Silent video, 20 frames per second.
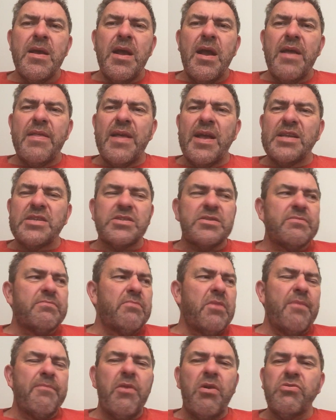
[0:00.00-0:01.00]
And that's
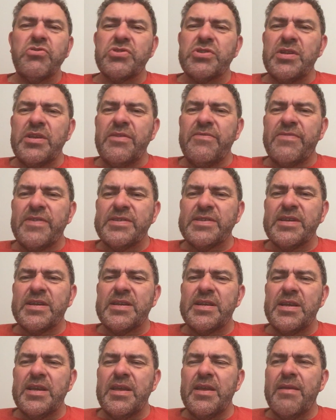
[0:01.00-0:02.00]
emotionally,
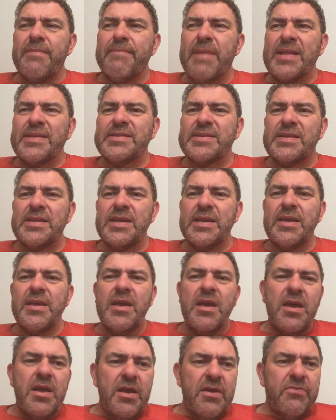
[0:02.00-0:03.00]
physically, mentally,
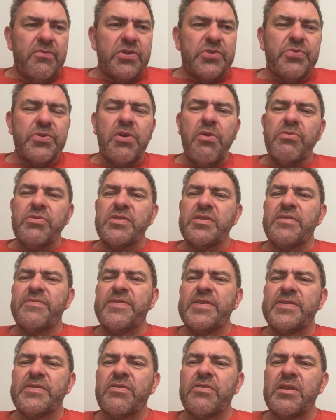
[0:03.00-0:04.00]
which we'll go into the
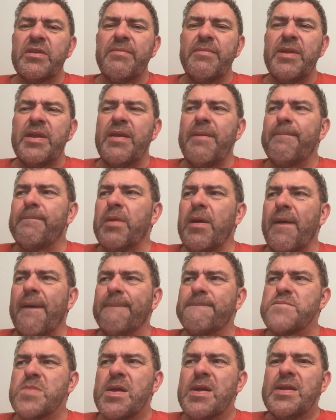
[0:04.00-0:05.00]
physical in a minute. But
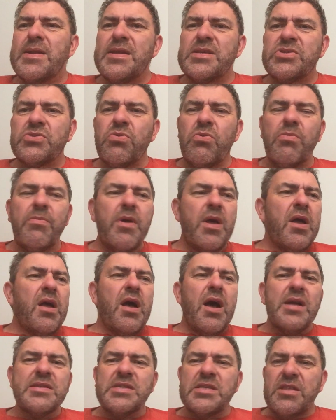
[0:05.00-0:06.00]
let's talk.
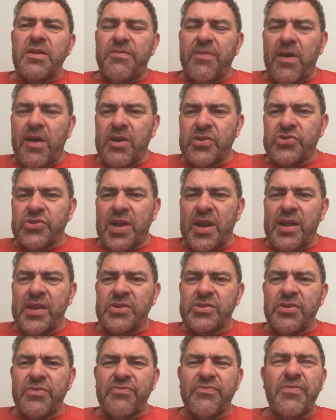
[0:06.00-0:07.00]
I did the fast
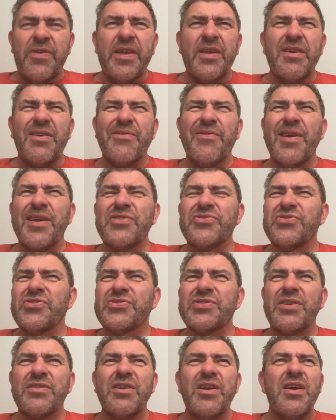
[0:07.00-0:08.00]
challenge. I think I raised
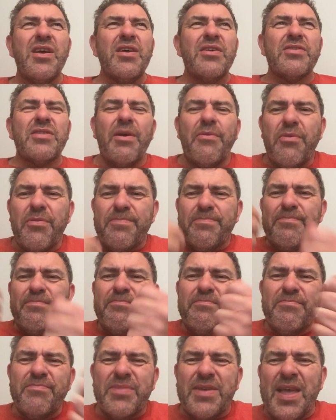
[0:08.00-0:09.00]
there were
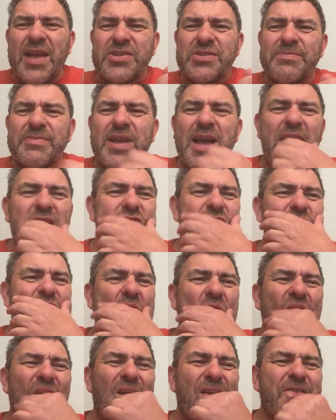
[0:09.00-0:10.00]
some cash
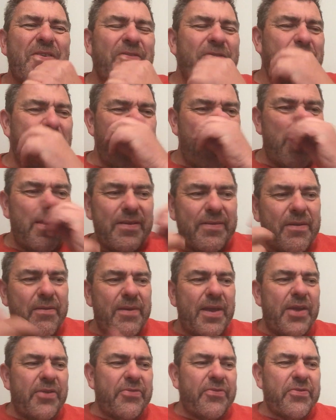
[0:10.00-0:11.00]
donations, and then the
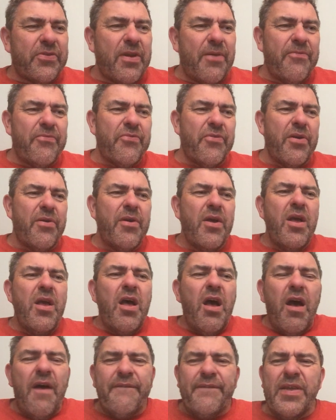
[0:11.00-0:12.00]
donations come through.
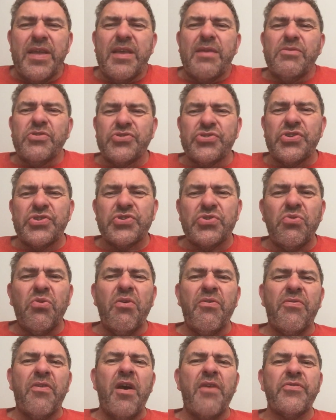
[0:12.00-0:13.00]
I think it was just
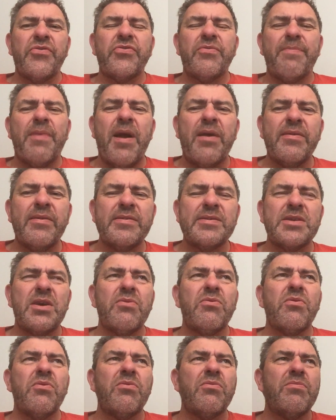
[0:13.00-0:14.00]
short of £500 in
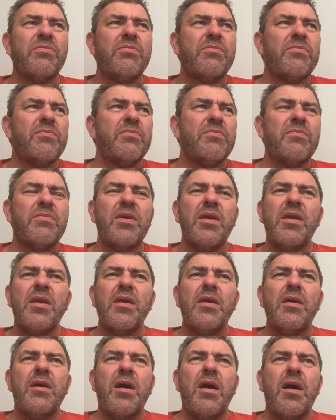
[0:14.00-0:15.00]
total,
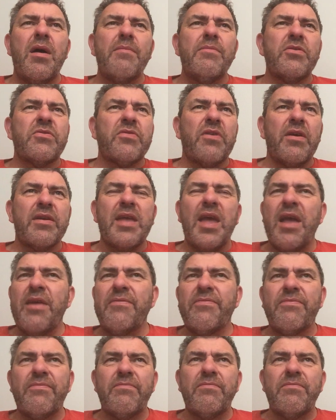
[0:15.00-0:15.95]
because I gave